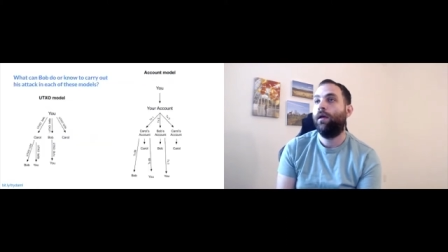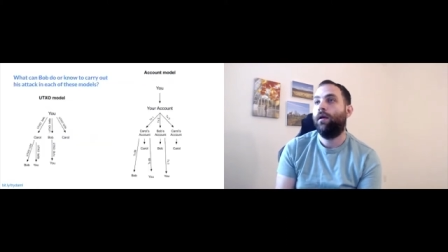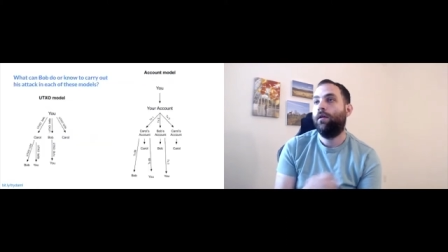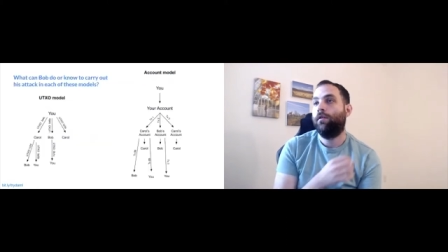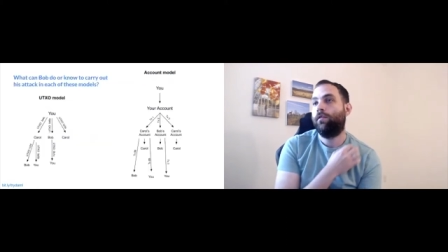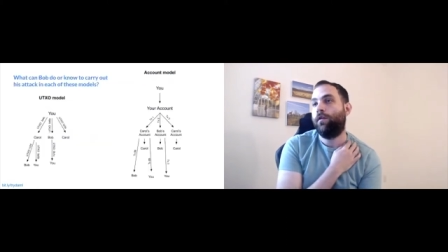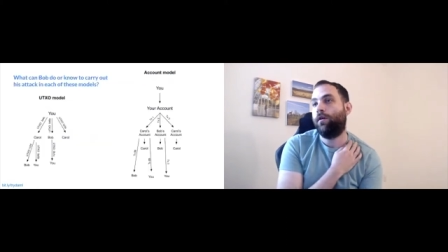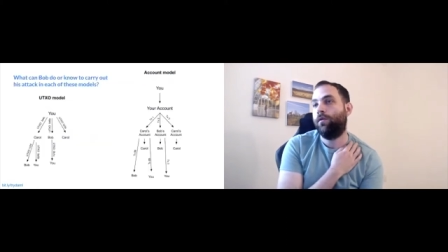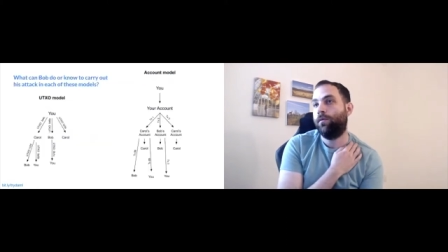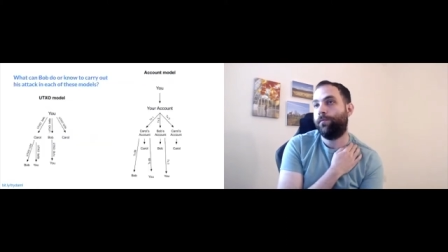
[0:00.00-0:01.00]

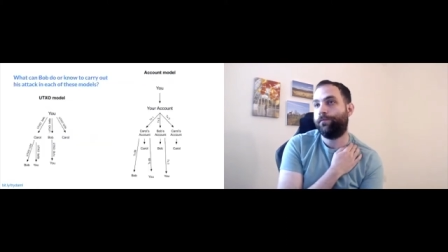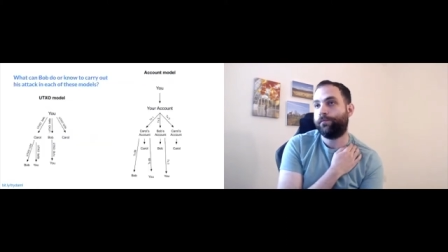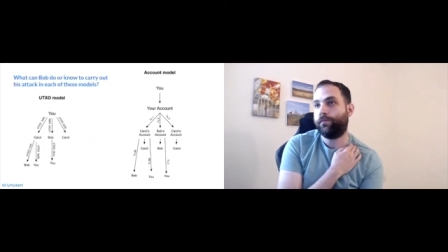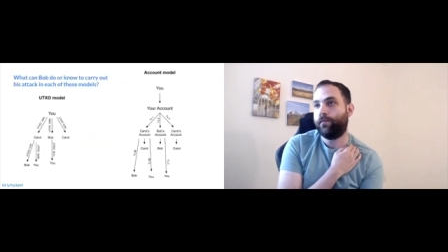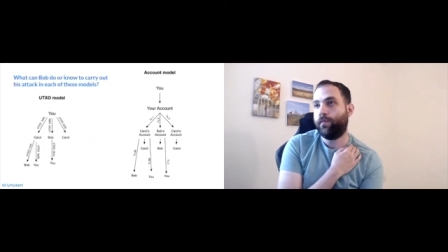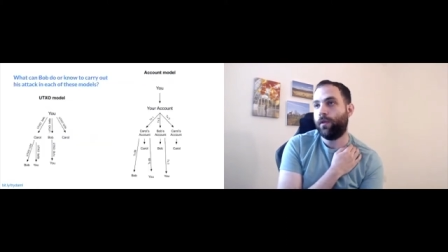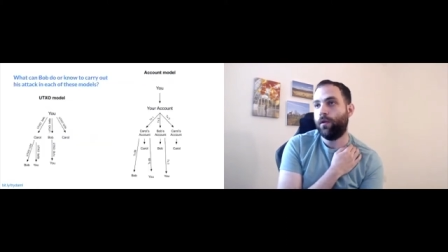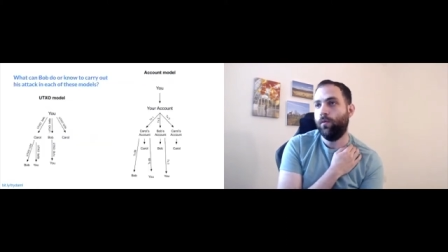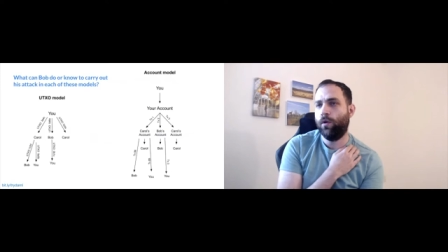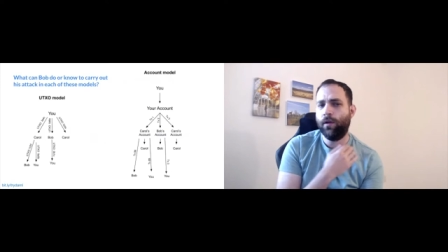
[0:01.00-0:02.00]
So
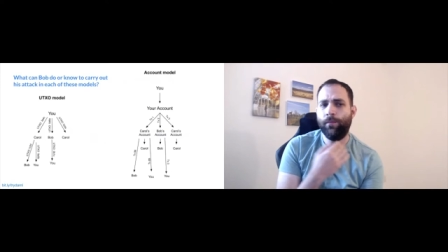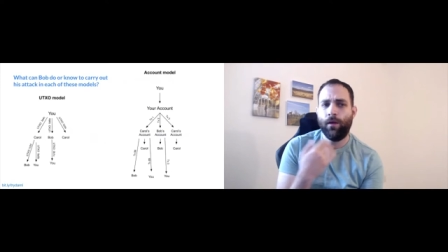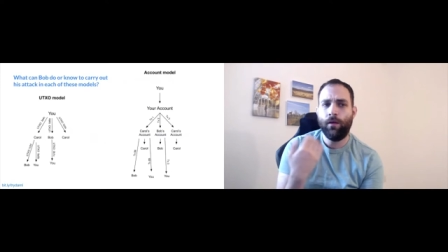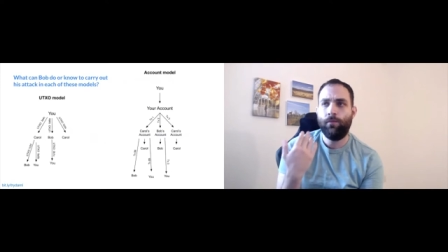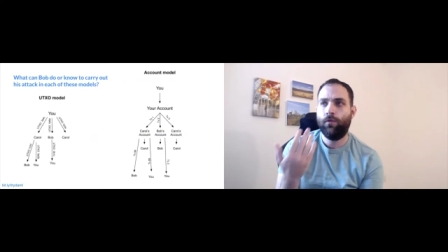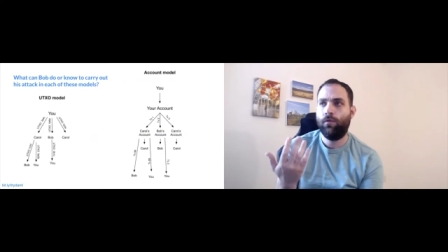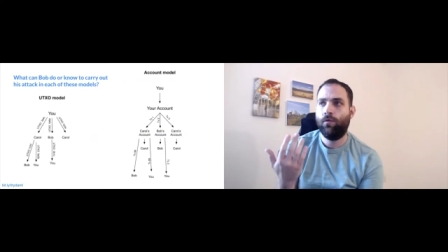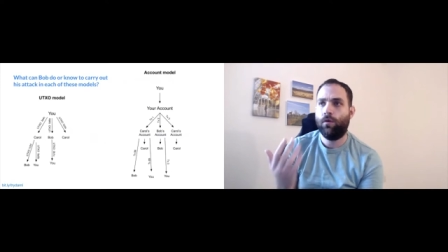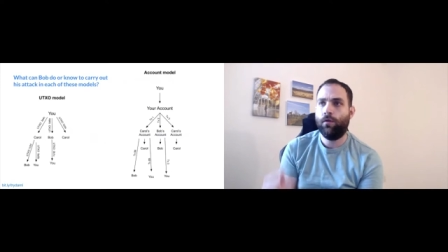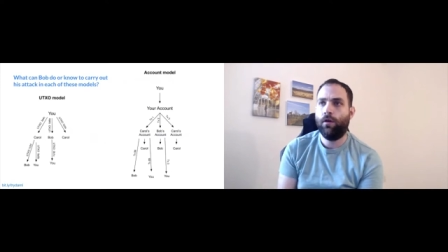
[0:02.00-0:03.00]
what can Bob do
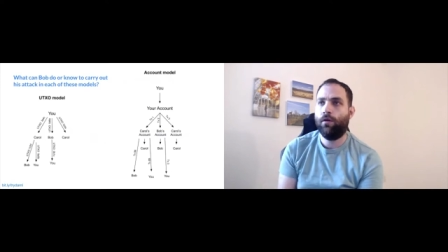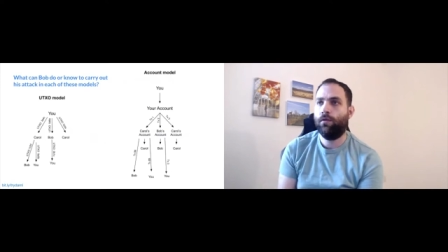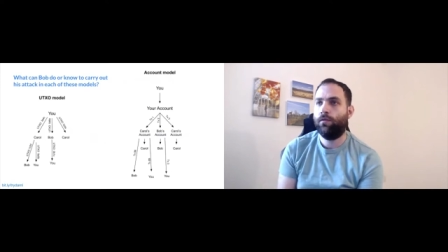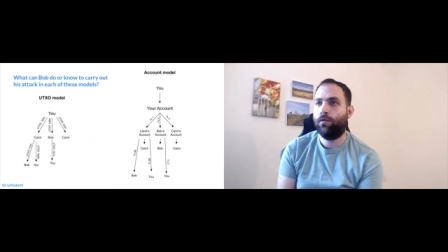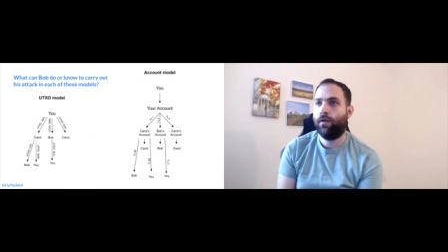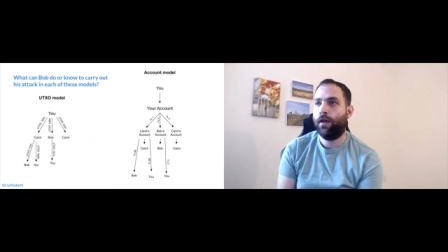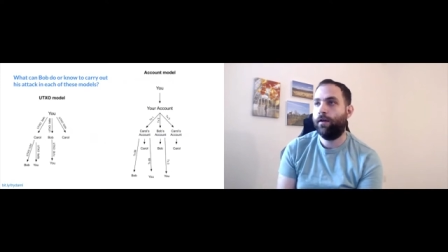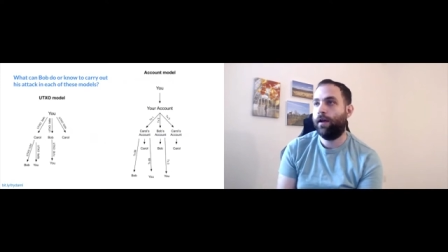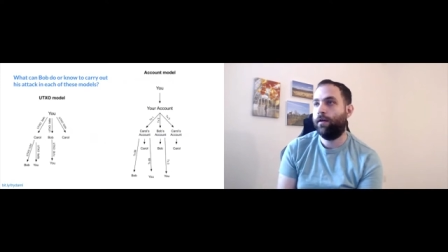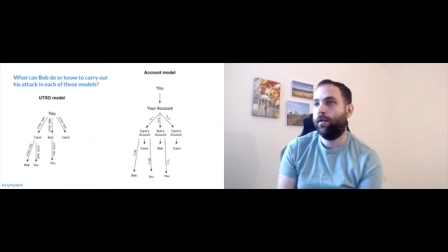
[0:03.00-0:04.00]
or know to
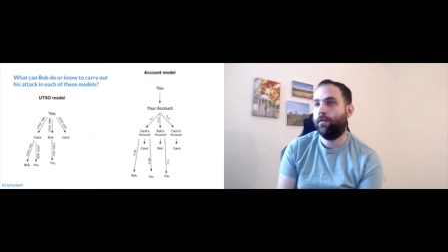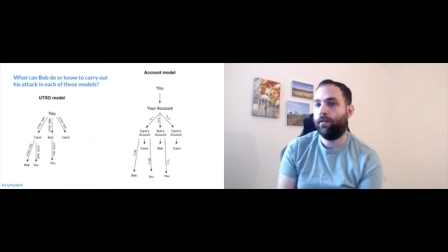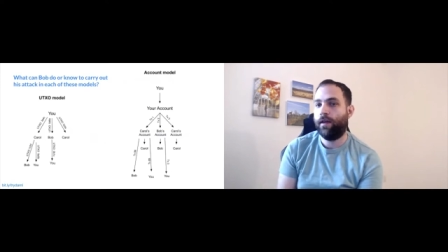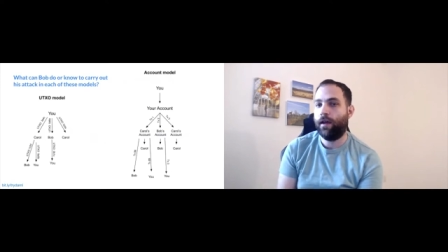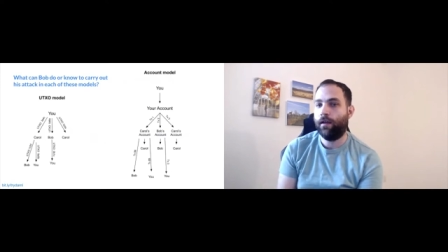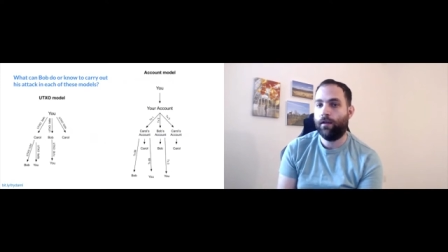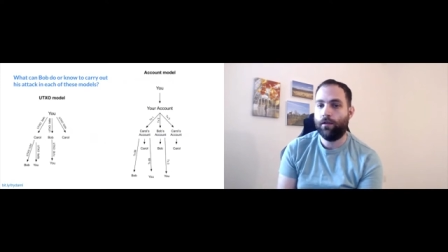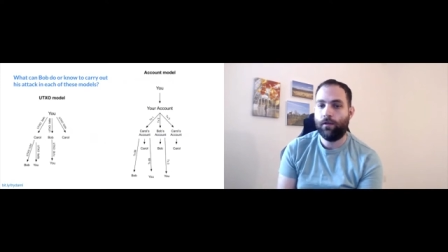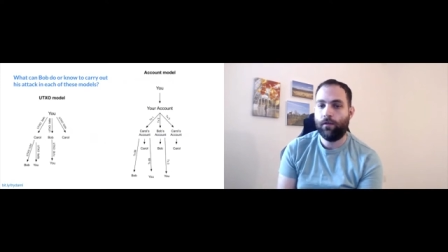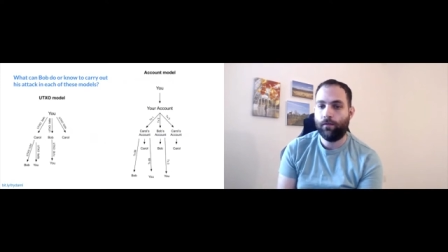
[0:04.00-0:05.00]
carry out his attack in
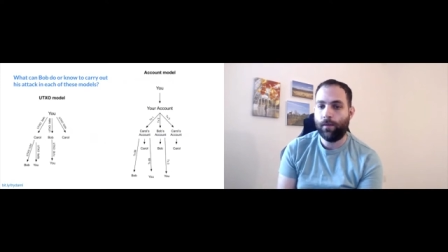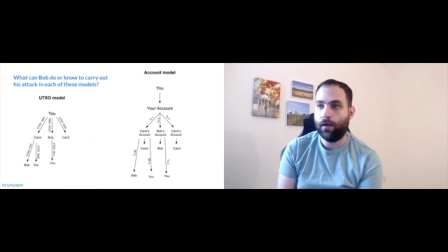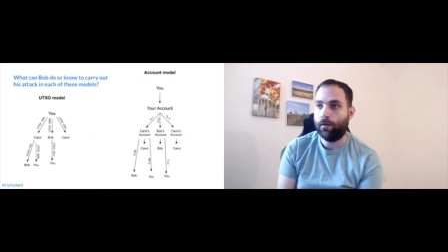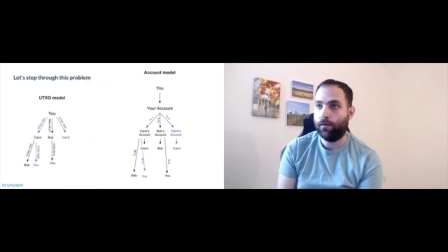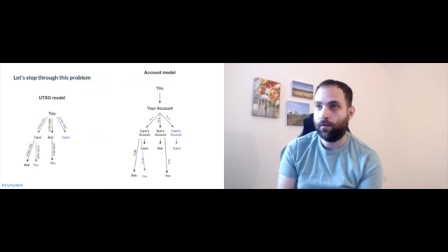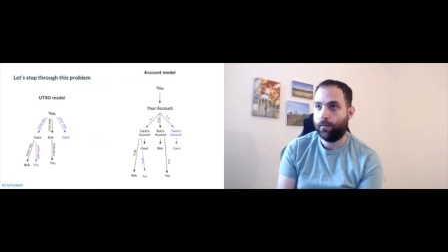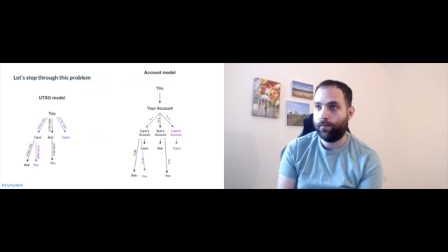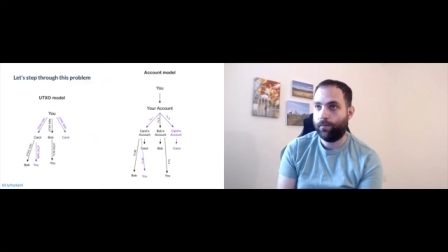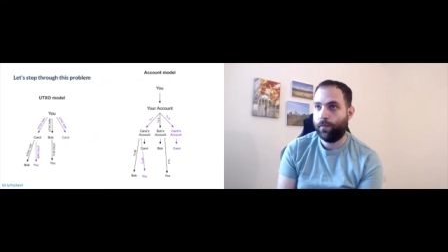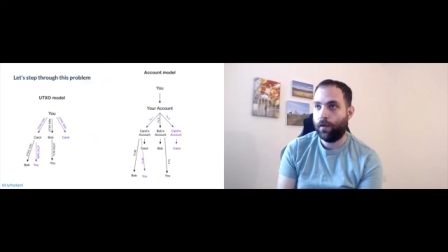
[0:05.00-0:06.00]
each of these models?
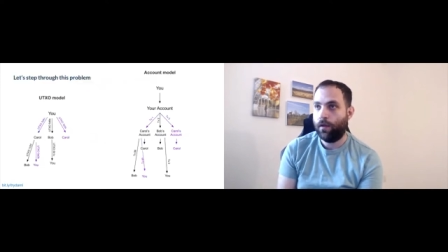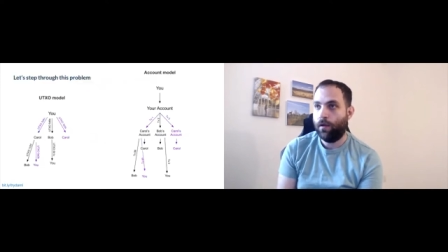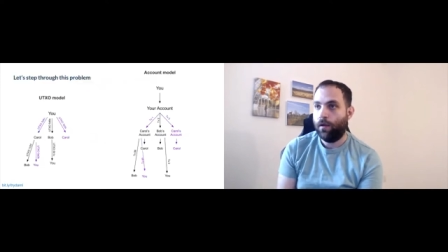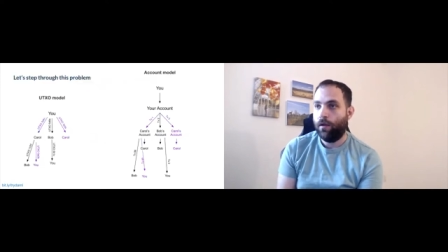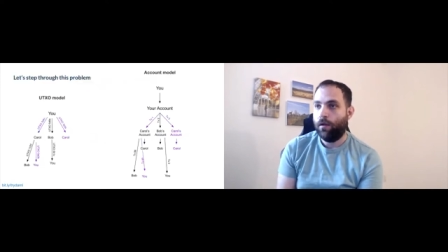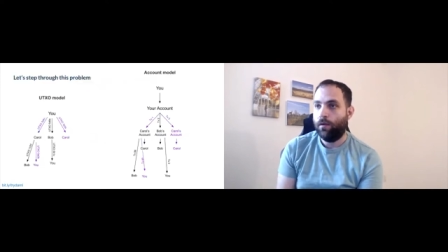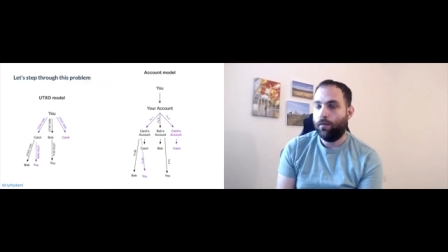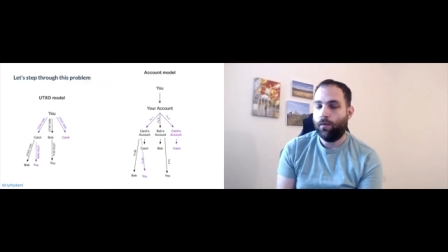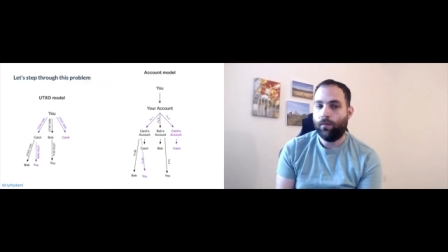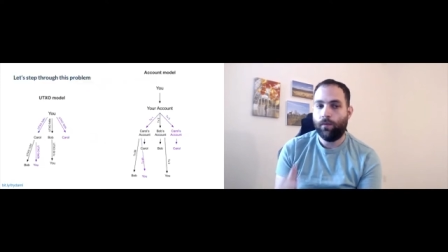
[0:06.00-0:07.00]

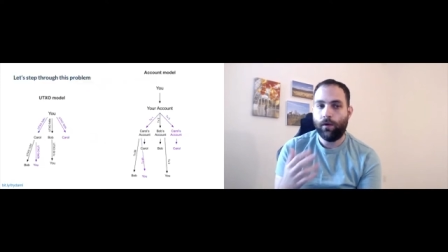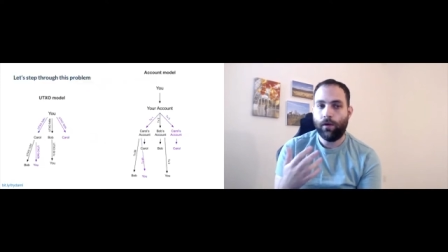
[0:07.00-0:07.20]
Well, we're going to